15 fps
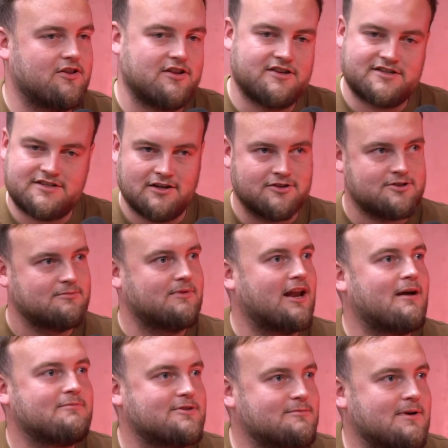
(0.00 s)
There's still some
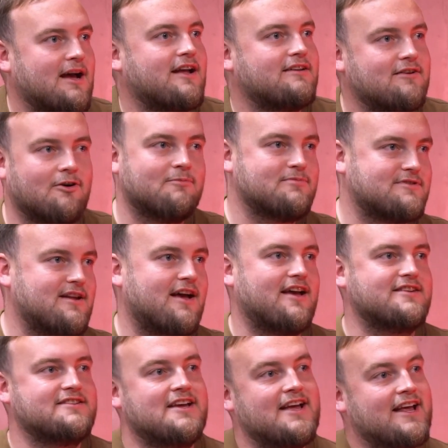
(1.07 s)
lamb to be had
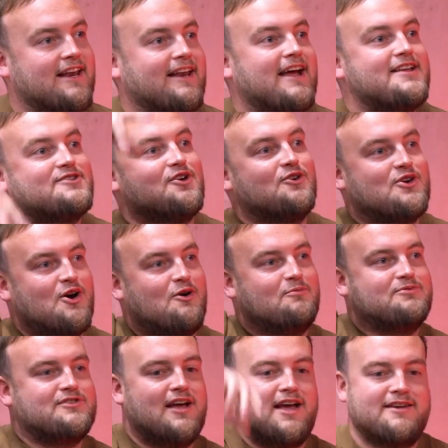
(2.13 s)
upstairs. Let's all go
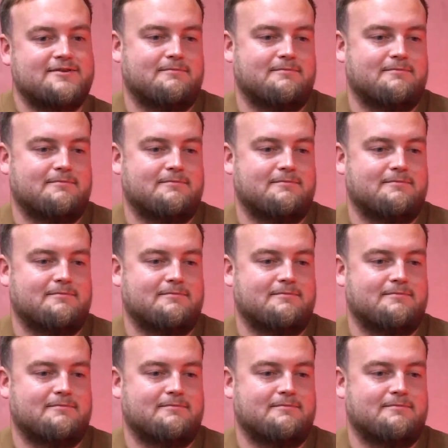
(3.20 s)
upstairs.